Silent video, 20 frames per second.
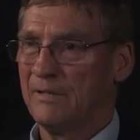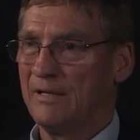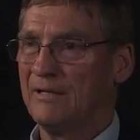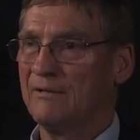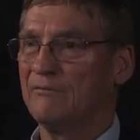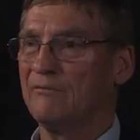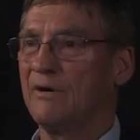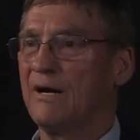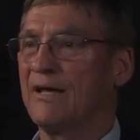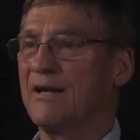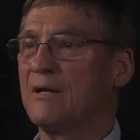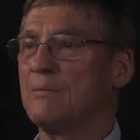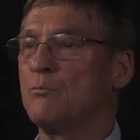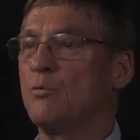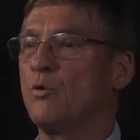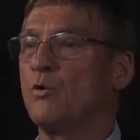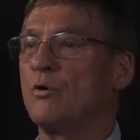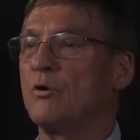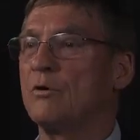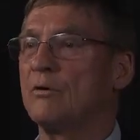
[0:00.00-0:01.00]
inviting
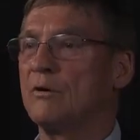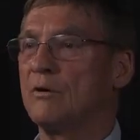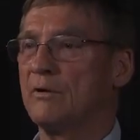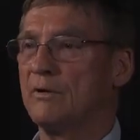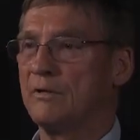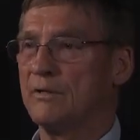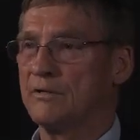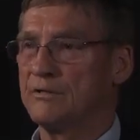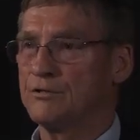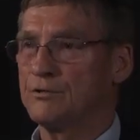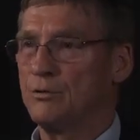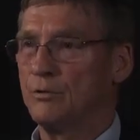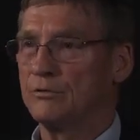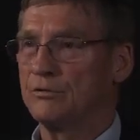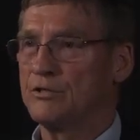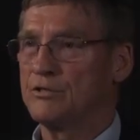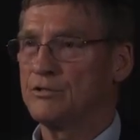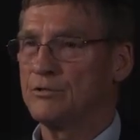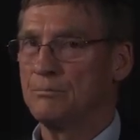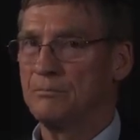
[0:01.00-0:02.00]
more
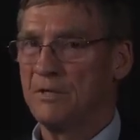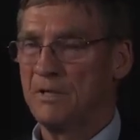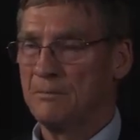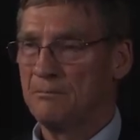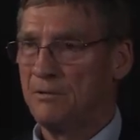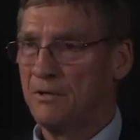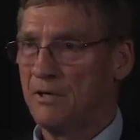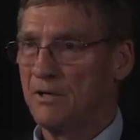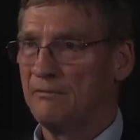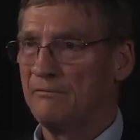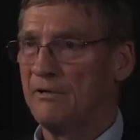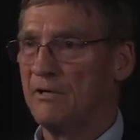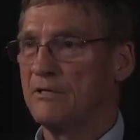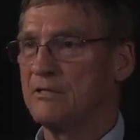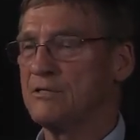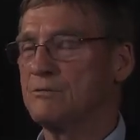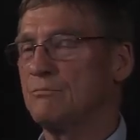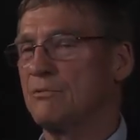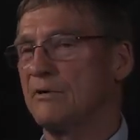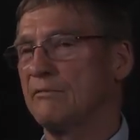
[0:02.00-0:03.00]
soldiers to be a part of
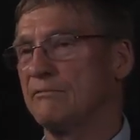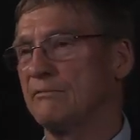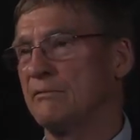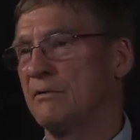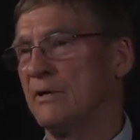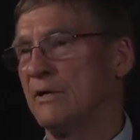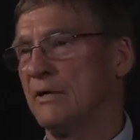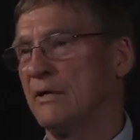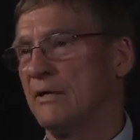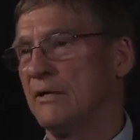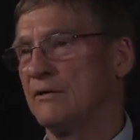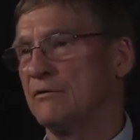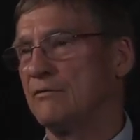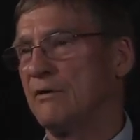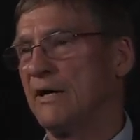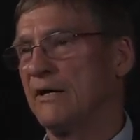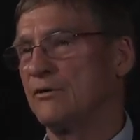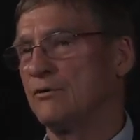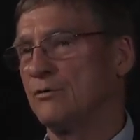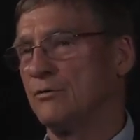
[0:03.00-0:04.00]
us. We've
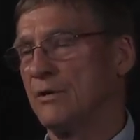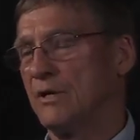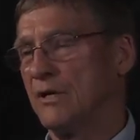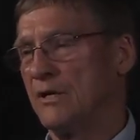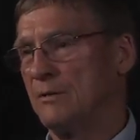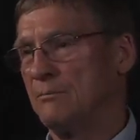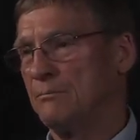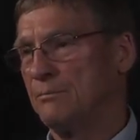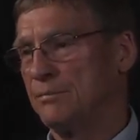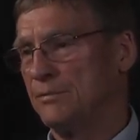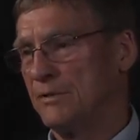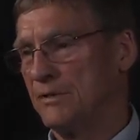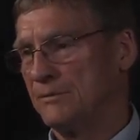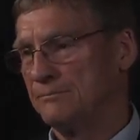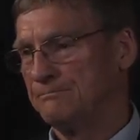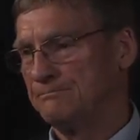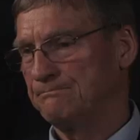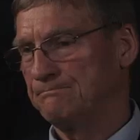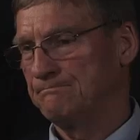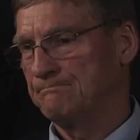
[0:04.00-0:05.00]
tried to help
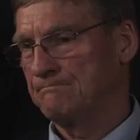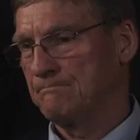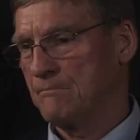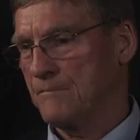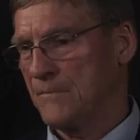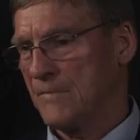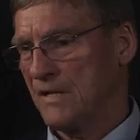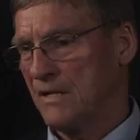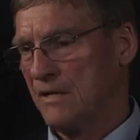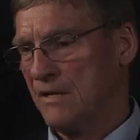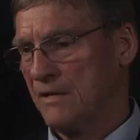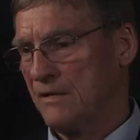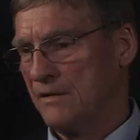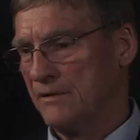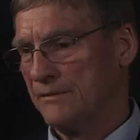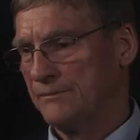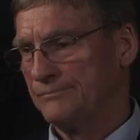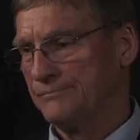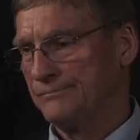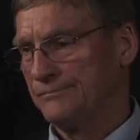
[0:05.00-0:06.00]
um,
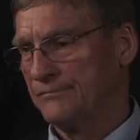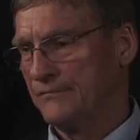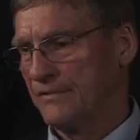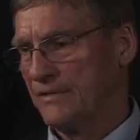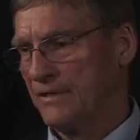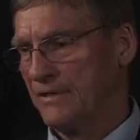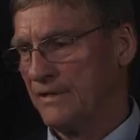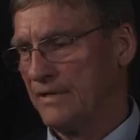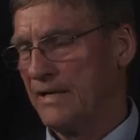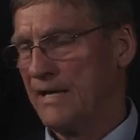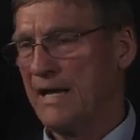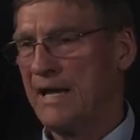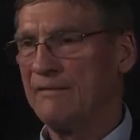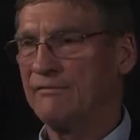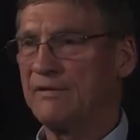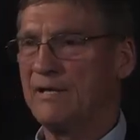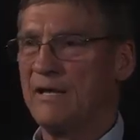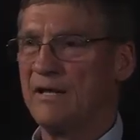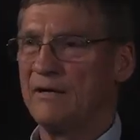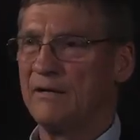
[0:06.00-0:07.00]
uh, the
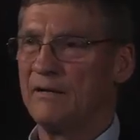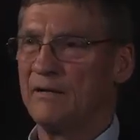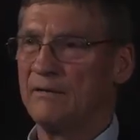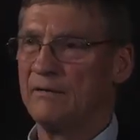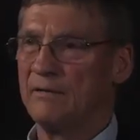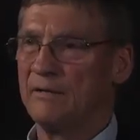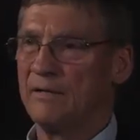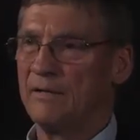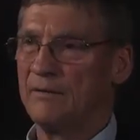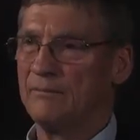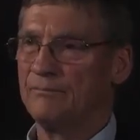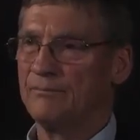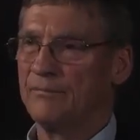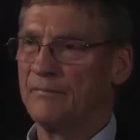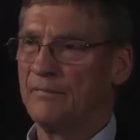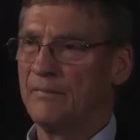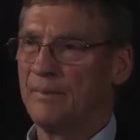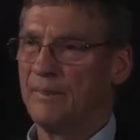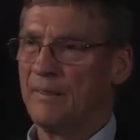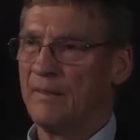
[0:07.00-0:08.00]
Afghan and um,
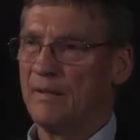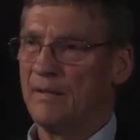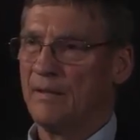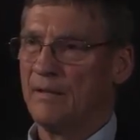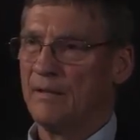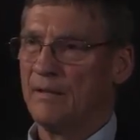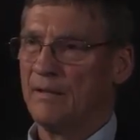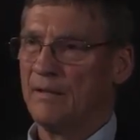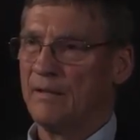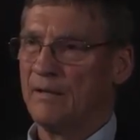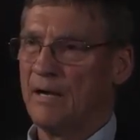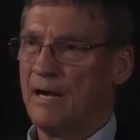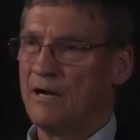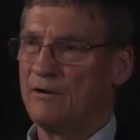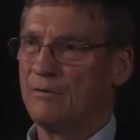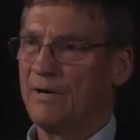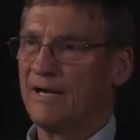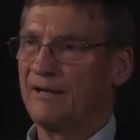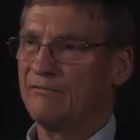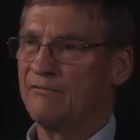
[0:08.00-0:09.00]

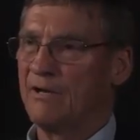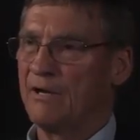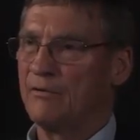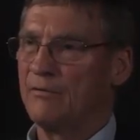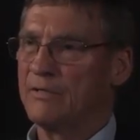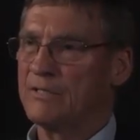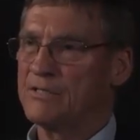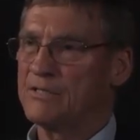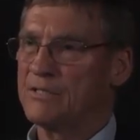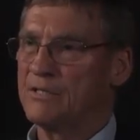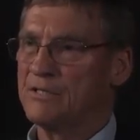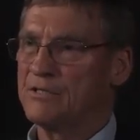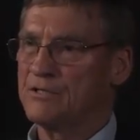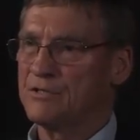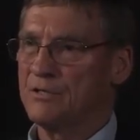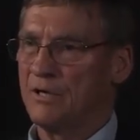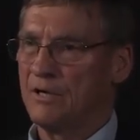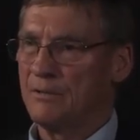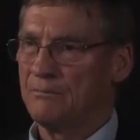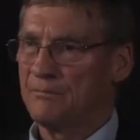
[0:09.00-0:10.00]
uh, Iraq veterans
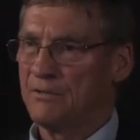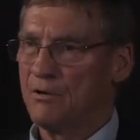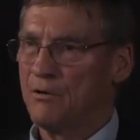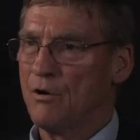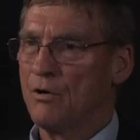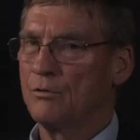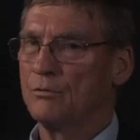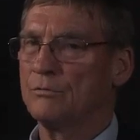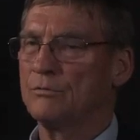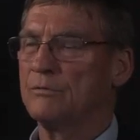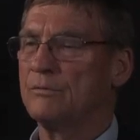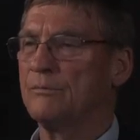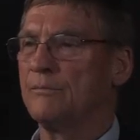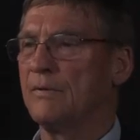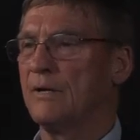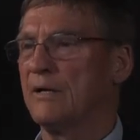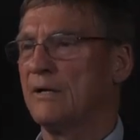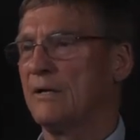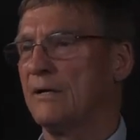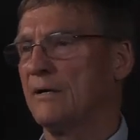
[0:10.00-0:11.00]
start up their own.
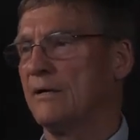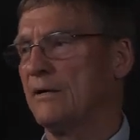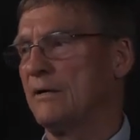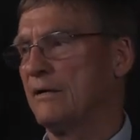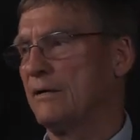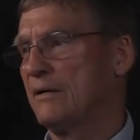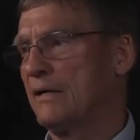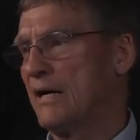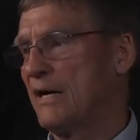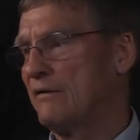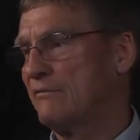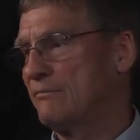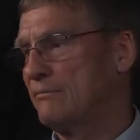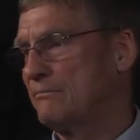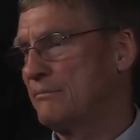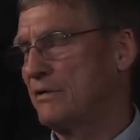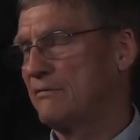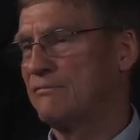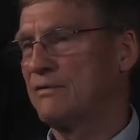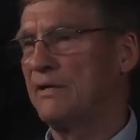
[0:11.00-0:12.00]
Uh,
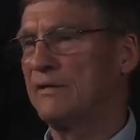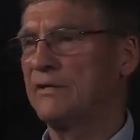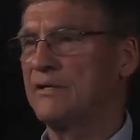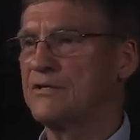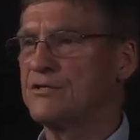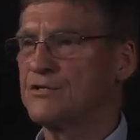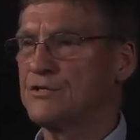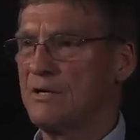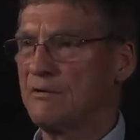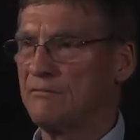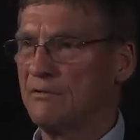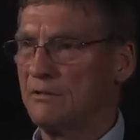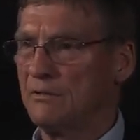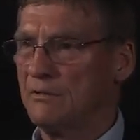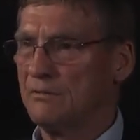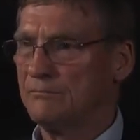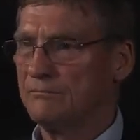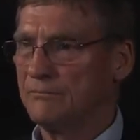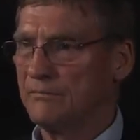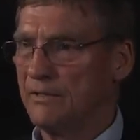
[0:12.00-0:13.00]
I've befriended
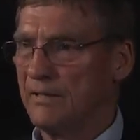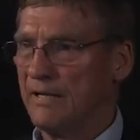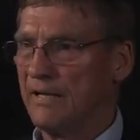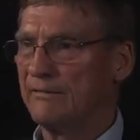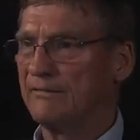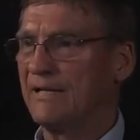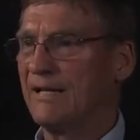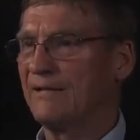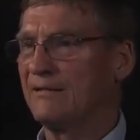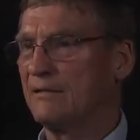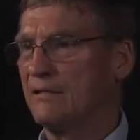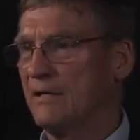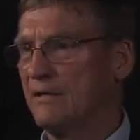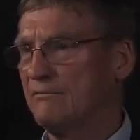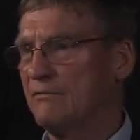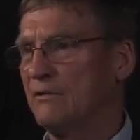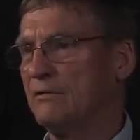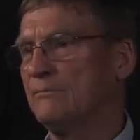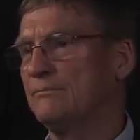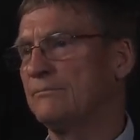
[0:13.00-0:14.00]
several at that
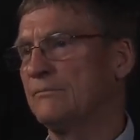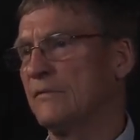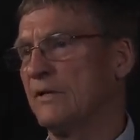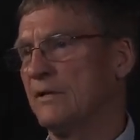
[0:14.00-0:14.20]
level